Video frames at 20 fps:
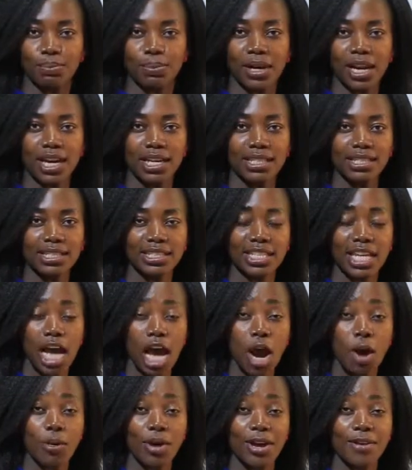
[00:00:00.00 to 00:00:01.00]
plants,
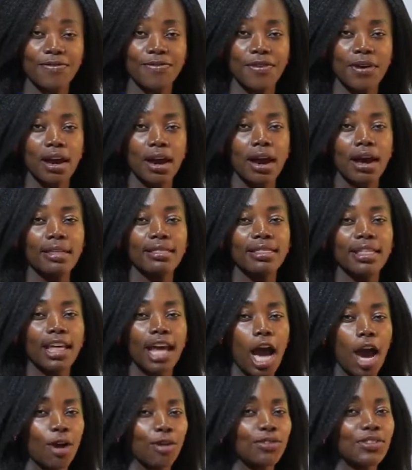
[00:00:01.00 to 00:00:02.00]
however, they
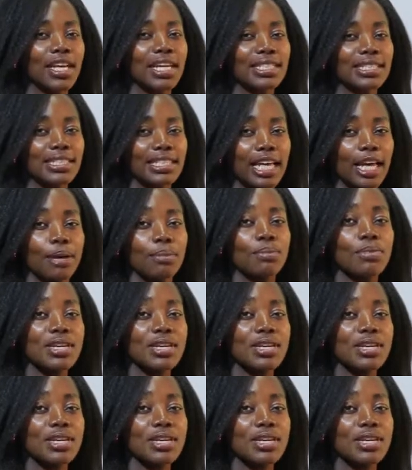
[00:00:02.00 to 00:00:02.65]
are of the same